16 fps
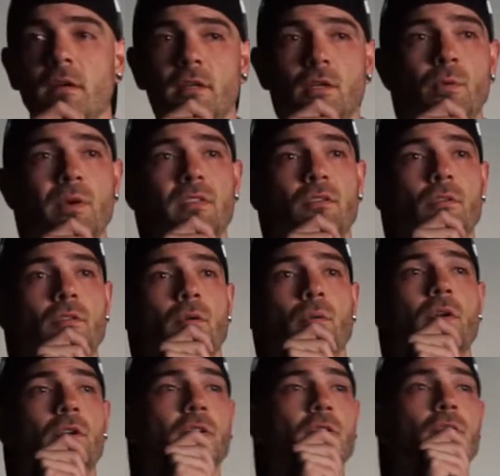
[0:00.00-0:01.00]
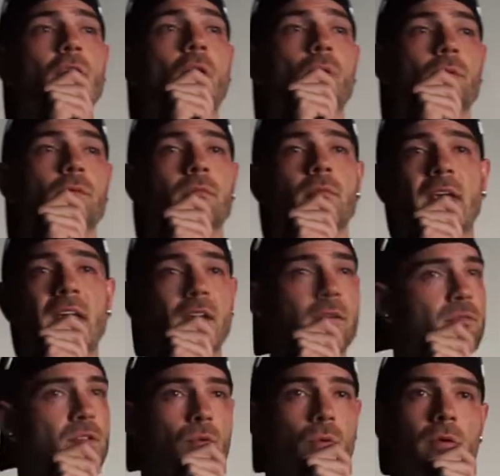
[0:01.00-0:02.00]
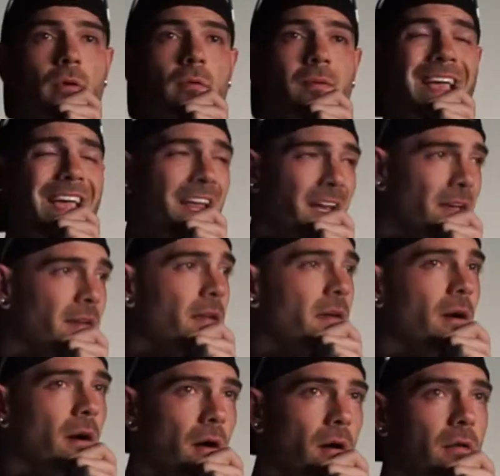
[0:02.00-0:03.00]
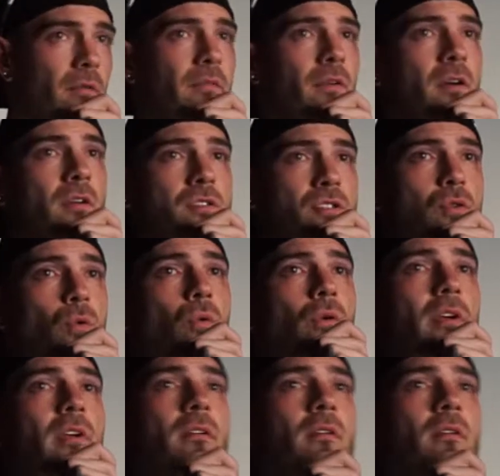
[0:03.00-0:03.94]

You either do it or you don't. End of story. End of story.